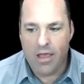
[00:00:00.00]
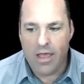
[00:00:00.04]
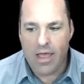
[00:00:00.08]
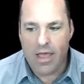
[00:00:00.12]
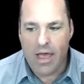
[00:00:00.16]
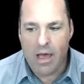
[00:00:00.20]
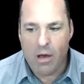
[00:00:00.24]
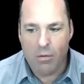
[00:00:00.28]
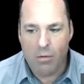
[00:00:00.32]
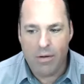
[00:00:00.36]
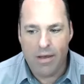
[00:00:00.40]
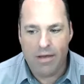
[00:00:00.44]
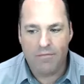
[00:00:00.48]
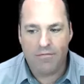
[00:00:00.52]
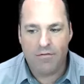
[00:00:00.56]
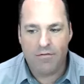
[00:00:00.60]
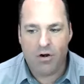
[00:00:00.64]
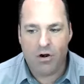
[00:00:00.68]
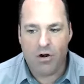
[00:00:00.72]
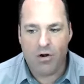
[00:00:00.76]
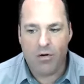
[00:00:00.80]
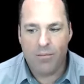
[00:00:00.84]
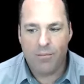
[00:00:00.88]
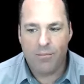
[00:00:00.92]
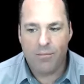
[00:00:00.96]

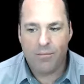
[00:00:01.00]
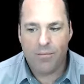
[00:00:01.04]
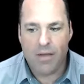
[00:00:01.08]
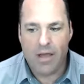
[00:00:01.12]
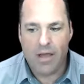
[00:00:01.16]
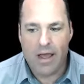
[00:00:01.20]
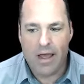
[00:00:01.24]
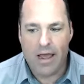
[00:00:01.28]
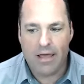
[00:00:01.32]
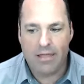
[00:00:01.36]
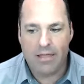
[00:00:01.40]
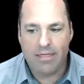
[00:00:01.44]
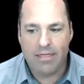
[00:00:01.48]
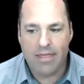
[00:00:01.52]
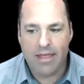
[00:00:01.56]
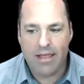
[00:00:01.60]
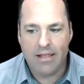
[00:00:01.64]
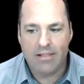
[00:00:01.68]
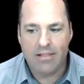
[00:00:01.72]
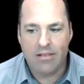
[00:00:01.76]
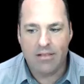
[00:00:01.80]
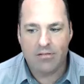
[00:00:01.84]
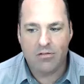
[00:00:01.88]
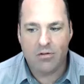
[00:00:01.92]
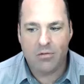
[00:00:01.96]
However, I
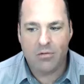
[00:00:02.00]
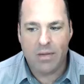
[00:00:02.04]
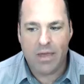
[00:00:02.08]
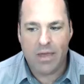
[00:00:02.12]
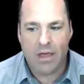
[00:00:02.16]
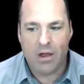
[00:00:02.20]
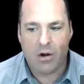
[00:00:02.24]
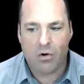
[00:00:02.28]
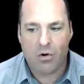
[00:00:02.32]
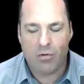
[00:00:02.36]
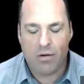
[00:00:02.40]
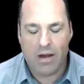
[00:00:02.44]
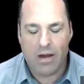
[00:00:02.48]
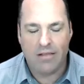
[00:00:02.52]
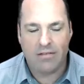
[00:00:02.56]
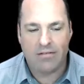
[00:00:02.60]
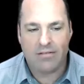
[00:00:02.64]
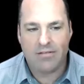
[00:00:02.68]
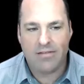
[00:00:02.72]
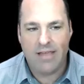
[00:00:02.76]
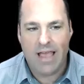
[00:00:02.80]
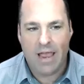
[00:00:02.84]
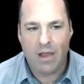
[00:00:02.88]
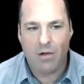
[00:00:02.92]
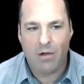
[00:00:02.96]
think this would be a great
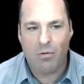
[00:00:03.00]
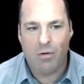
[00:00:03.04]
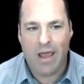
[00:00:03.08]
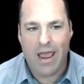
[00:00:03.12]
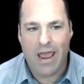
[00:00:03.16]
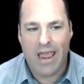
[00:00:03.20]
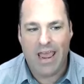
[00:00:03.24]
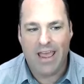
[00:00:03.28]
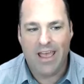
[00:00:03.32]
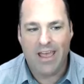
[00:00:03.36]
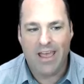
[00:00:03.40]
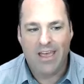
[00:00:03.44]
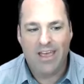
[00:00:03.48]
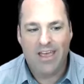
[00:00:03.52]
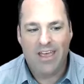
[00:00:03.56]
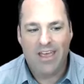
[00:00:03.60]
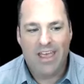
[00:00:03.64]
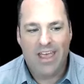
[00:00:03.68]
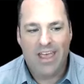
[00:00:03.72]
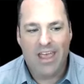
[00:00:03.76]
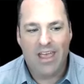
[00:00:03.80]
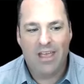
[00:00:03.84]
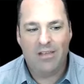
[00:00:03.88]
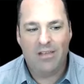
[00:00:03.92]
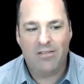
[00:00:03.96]
segue
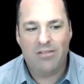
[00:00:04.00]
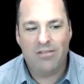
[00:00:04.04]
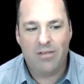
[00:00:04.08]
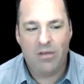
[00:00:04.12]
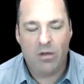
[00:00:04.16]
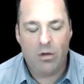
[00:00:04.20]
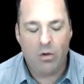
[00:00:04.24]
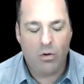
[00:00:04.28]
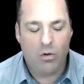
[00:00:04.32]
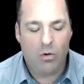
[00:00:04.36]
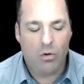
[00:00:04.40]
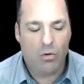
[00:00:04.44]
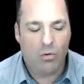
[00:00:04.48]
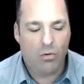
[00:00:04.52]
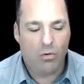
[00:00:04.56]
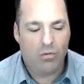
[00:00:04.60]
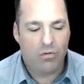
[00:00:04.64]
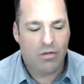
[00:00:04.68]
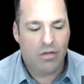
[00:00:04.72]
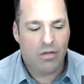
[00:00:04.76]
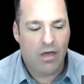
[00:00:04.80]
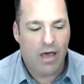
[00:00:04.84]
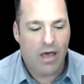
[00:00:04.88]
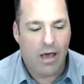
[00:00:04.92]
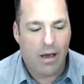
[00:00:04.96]
into
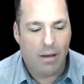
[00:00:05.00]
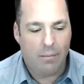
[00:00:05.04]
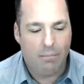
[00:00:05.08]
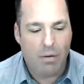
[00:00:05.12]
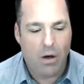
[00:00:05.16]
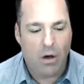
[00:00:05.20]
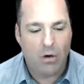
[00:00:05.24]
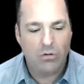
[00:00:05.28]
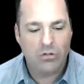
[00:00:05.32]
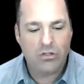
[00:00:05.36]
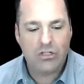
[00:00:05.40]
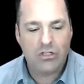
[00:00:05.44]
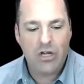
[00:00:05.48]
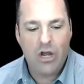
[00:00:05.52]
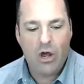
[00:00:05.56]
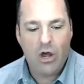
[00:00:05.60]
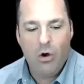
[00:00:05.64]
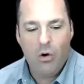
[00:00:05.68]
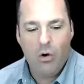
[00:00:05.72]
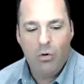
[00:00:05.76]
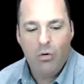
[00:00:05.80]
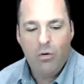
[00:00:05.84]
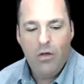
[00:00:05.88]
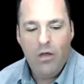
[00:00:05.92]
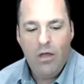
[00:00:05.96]
a post
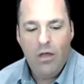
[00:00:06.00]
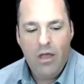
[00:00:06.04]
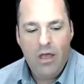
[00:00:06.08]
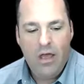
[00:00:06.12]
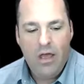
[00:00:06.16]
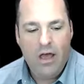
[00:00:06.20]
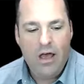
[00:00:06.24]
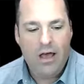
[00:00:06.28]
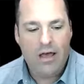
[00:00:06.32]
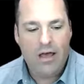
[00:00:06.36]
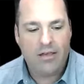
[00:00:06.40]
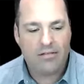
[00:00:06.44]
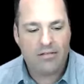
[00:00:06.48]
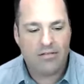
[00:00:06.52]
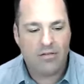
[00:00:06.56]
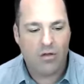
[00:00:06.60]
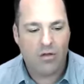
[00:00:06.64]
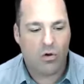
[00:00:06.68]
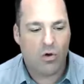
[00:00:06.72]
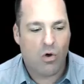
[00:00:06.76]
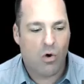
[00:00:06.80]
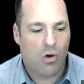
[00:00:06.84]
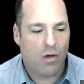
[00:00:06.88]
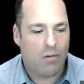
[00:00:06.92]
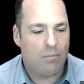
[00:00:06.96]
show. Uh,
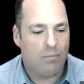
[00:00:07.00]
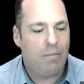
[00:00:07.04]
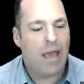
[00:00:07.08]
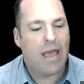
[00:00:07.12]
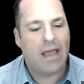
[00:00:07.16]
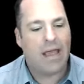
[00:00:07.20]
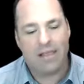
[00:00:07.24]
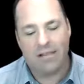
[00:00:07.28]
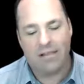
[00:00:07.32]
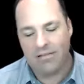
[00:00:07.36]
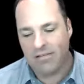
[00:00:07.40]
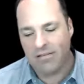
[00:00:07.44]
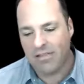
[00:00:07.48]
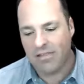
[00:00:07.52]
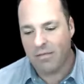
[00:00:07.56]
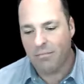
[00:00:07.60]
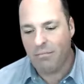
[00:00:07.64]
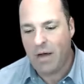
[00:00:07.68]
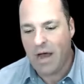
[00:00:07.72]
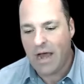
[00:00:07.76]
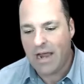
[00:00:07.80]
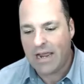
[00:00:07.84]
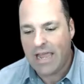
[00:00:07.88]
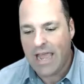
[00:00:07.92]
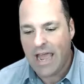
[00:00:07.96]
so going back into the
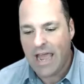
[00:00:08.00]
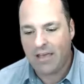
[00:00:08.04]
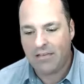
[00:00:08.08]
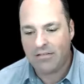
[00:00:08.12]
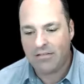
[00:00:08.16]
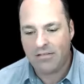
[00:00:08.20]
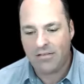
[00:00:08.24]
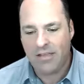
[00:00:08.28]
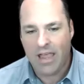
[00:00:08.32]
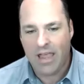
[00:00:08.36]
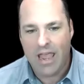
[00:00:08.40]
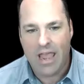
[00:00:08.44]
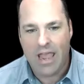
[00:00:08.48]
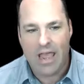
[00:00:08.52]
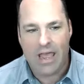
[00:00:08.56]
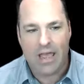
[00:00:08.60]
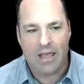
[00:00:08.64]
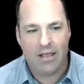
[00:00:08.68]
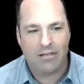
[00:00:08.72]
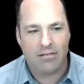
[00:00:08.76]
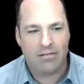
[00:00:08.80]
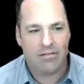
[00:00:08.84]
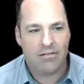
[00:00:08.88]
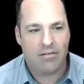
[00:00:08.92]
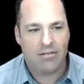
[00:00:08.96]
podcast
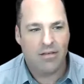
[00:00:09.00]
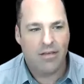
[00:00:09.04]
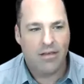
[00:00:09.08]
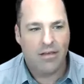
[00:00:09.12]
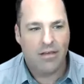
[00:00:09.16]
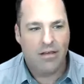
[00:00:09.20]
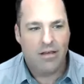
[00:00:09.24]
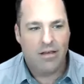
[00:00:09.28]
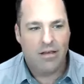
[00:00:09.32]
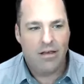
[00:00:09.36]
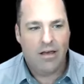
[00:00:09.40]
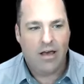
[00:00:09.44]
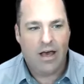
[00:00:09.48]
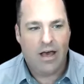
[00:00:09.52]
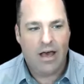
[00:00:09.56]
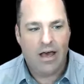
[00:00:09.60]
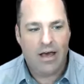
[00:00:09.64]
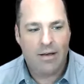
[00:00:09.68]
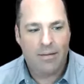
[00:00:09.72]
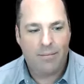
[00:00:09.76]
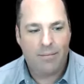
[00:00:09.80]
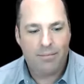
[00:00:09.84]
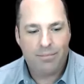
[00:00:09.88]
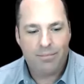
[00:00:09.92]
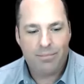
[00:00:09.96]
and
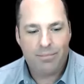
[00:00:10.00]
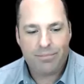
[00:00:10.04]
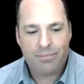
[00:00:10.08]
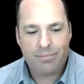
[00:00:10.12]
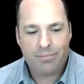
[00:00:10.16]
um,